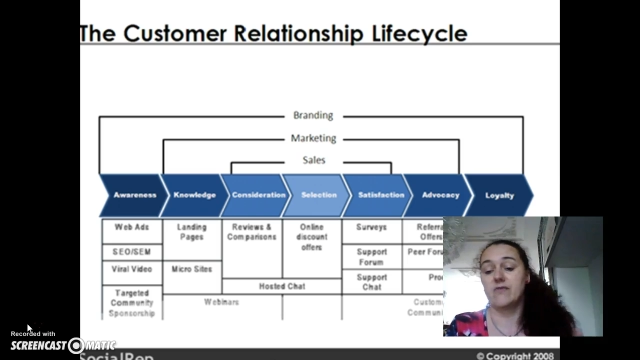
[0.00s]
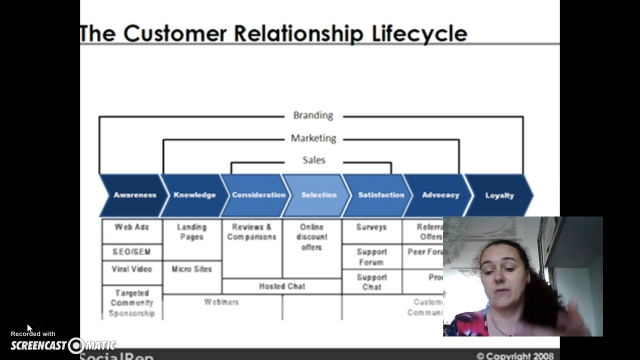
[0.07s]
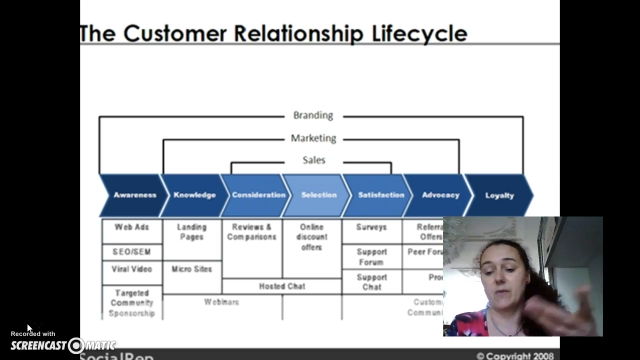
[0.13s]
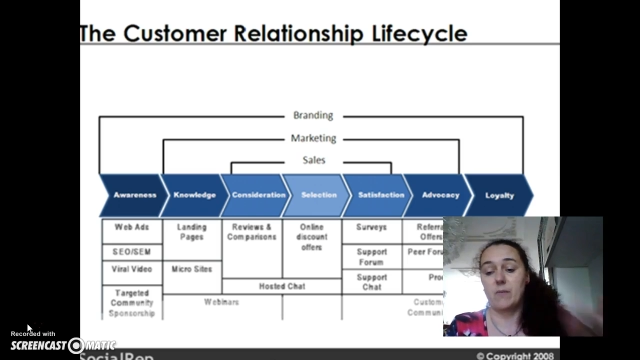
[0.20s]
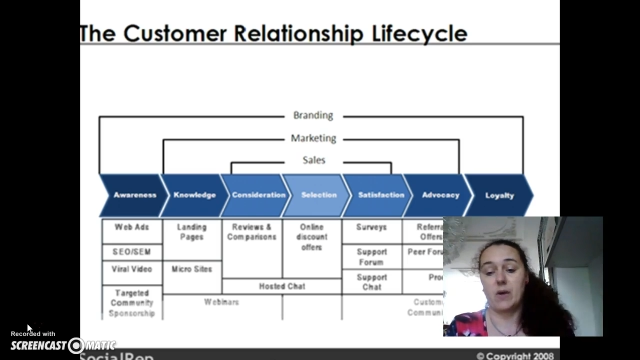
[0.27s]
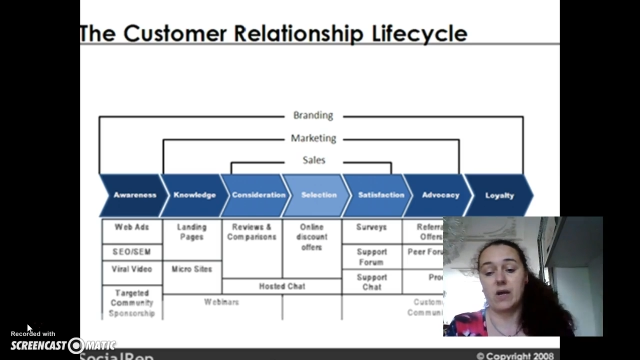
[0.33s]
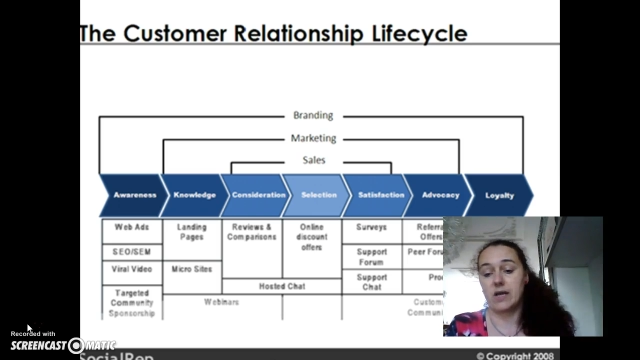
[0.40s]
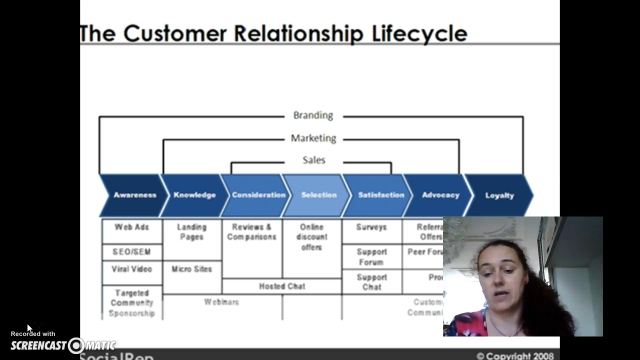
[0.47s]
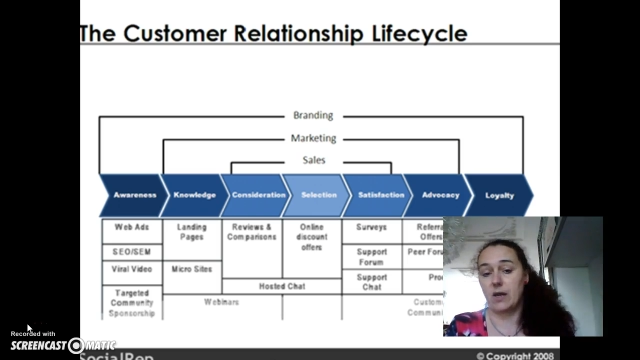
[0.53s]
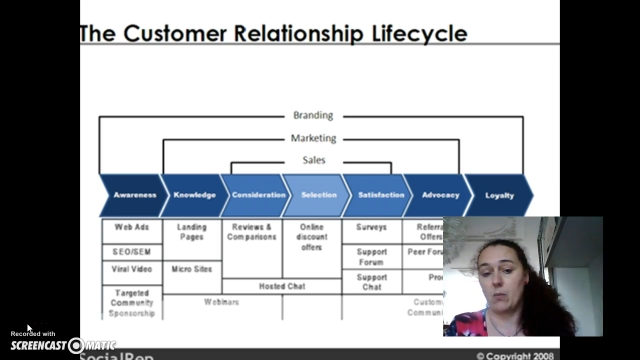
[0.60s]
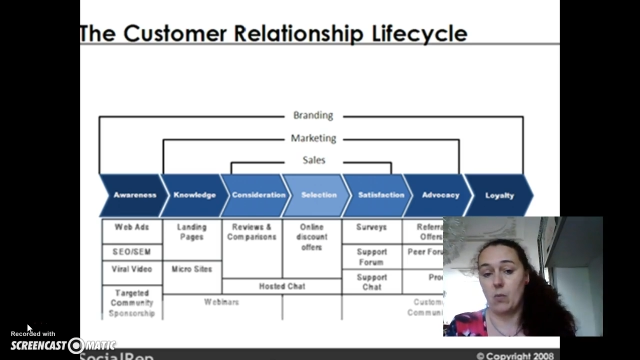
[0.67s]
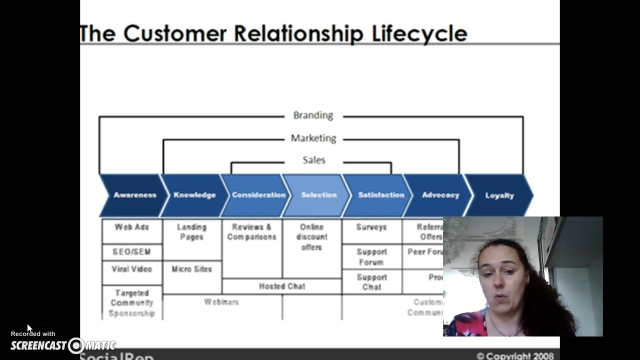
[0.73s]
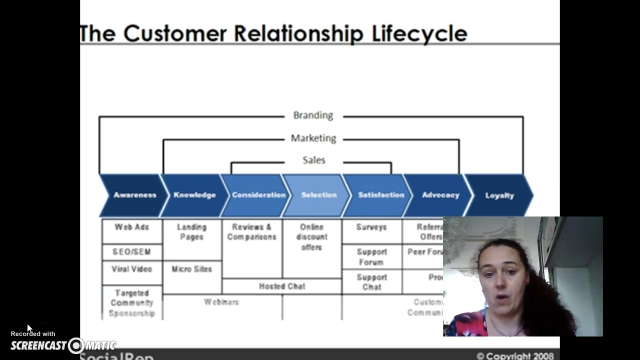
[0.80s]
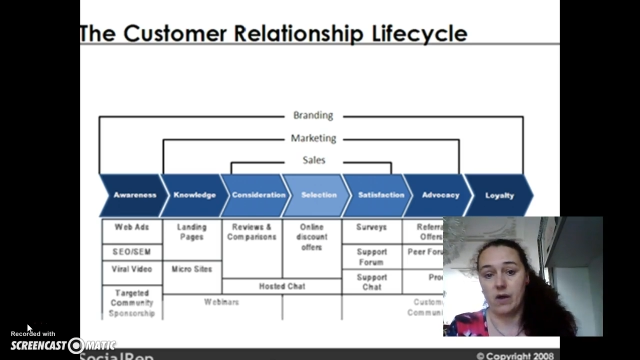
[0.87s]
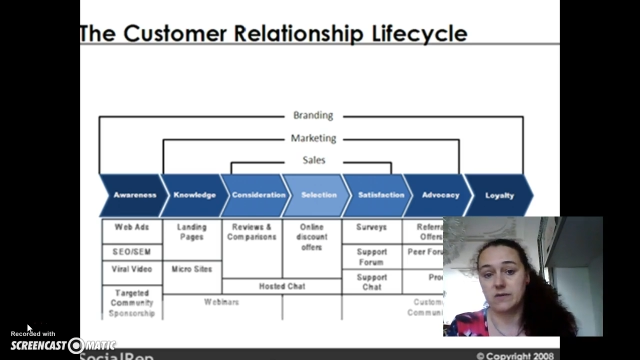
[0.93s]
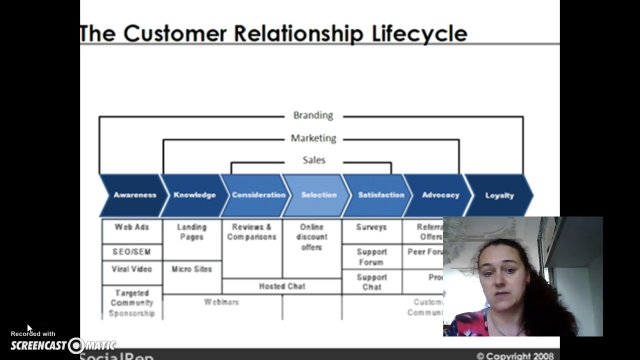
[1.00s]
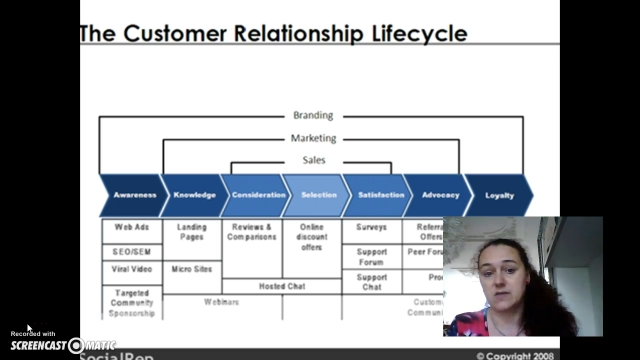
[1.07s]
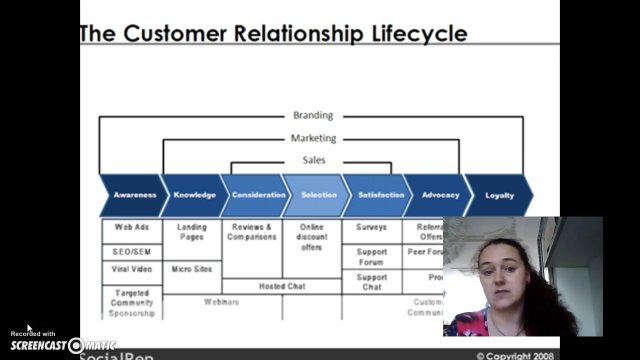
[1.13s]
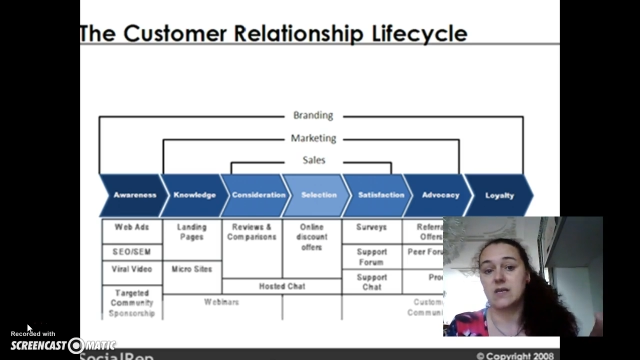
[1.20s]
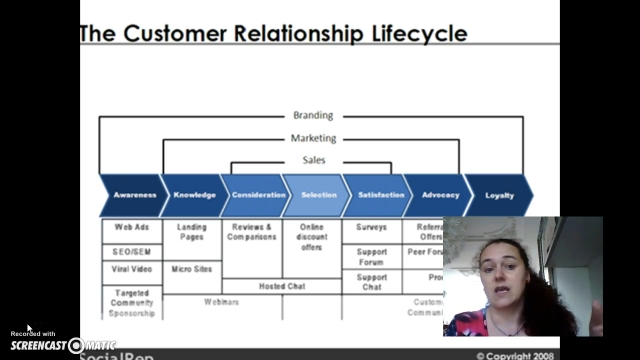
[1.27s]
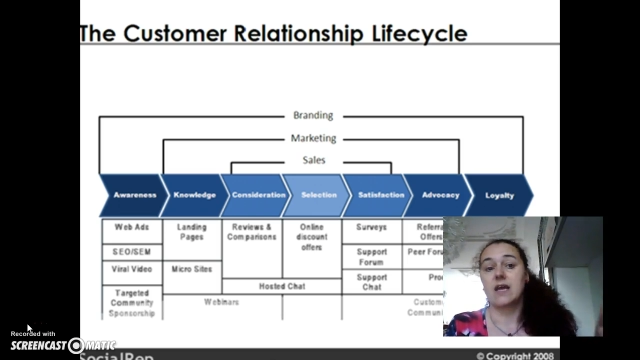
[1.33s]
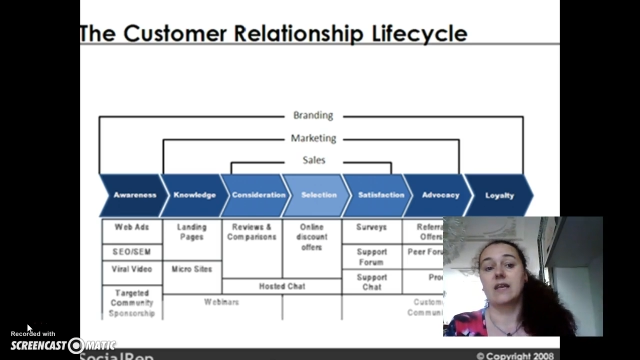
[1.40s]
from the market
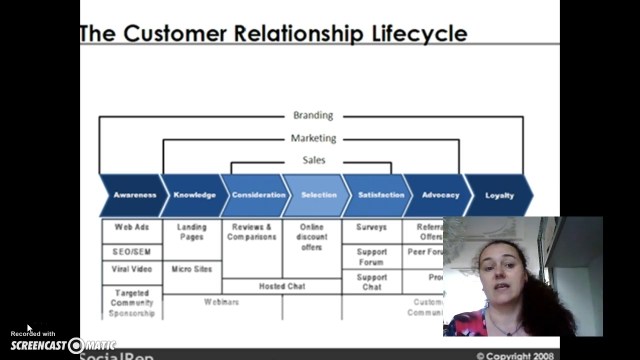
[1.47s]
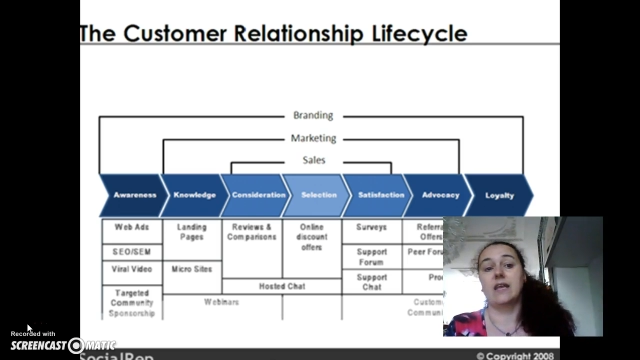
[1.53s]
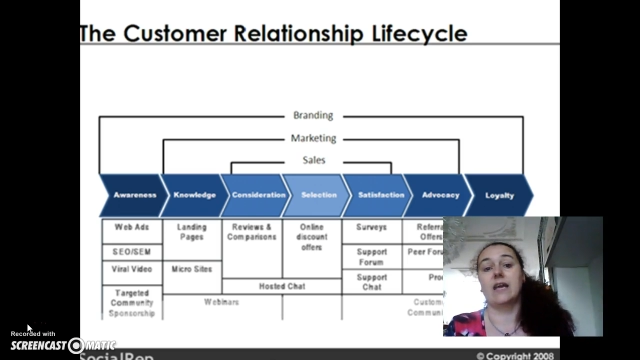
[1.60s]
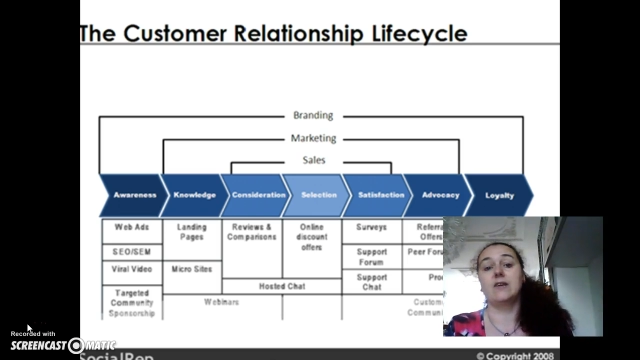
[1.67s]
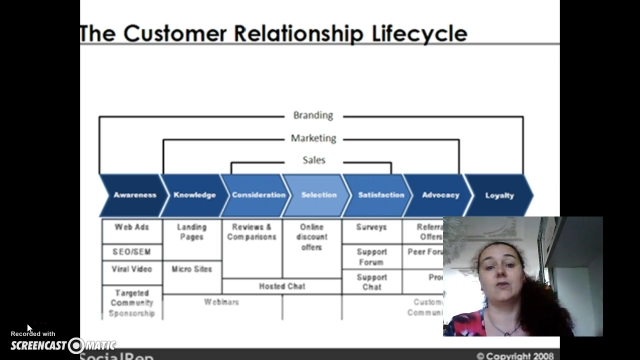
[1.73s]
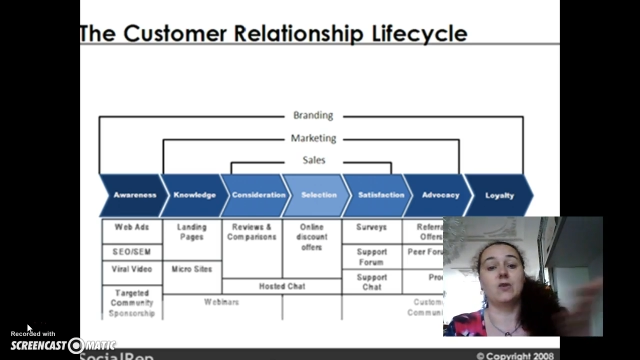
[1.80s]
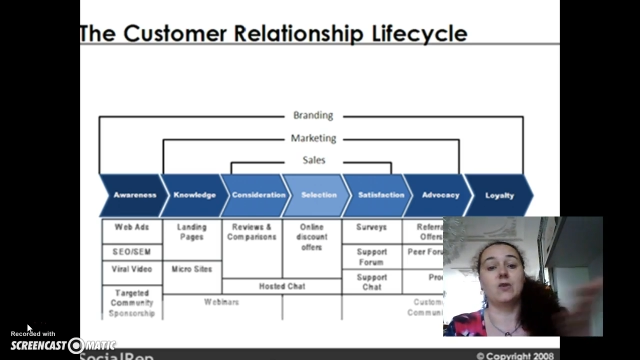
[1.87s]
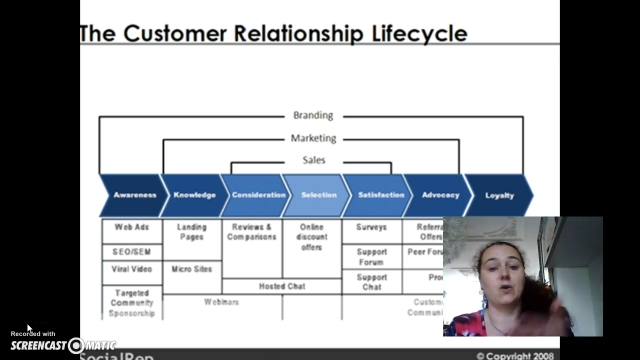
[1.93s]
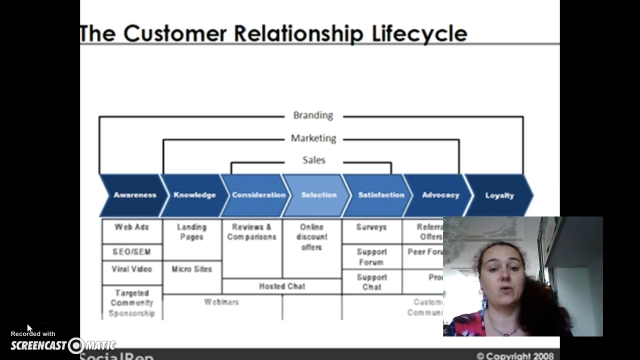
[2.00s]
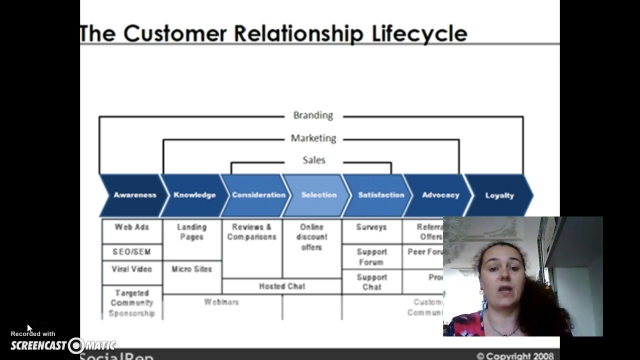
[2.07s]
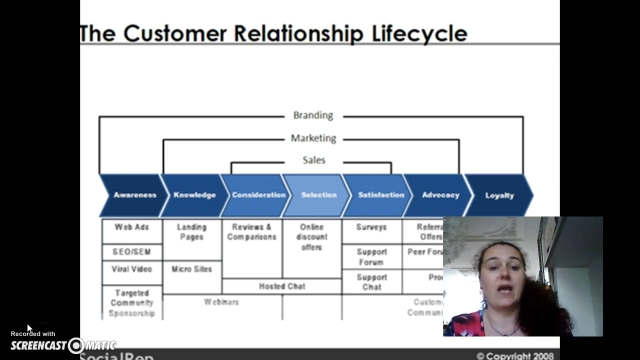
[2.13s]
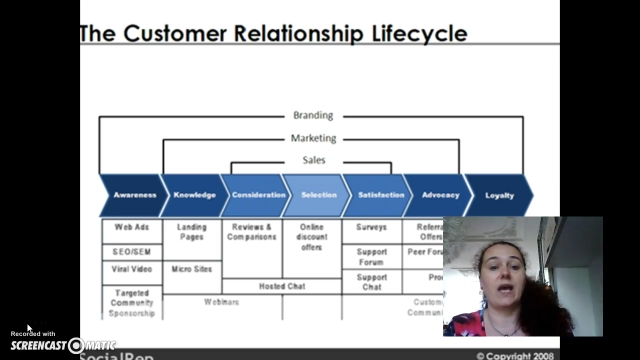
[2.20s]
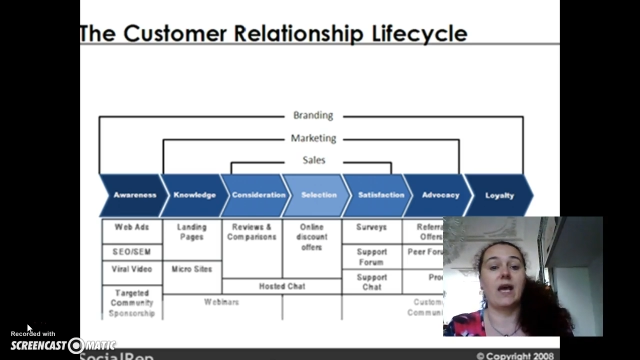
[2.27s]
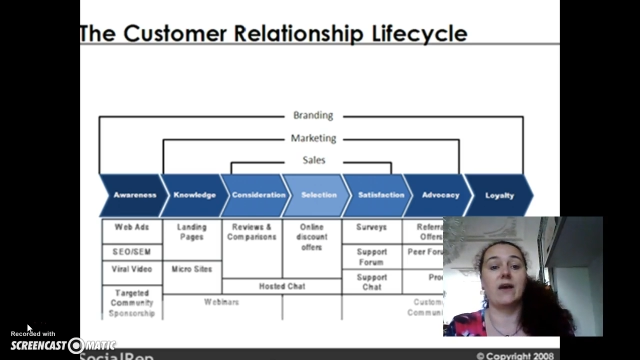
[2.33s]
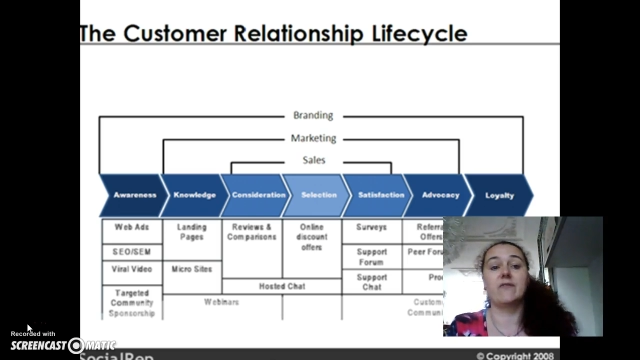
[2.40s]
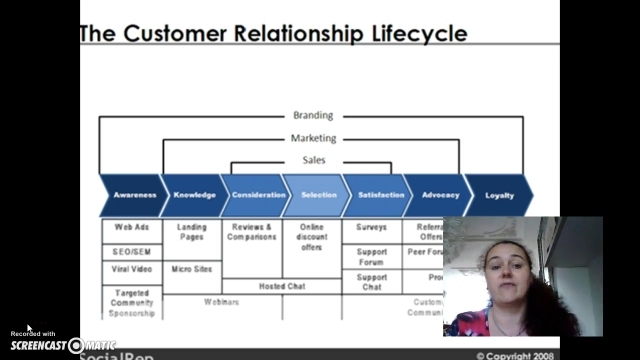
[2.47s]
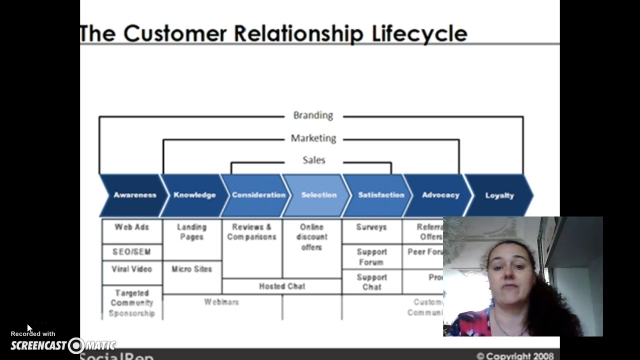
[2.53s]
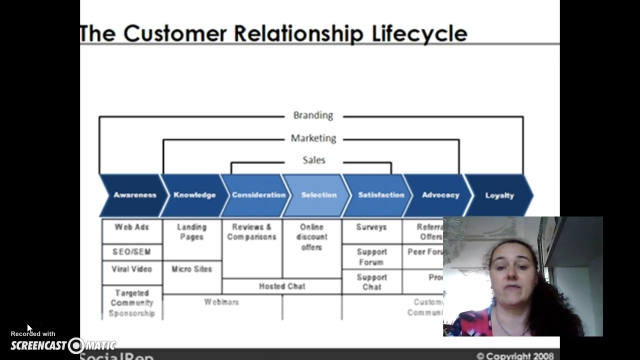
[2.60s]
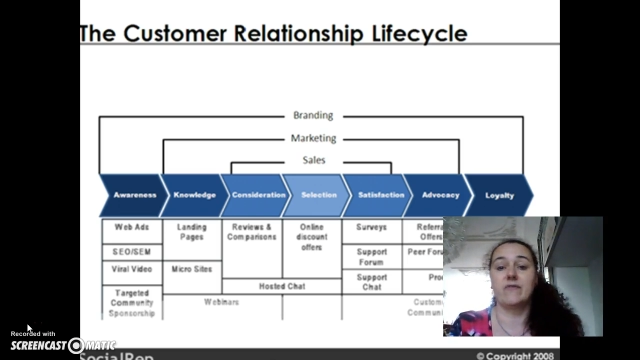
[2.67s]
once, you don't have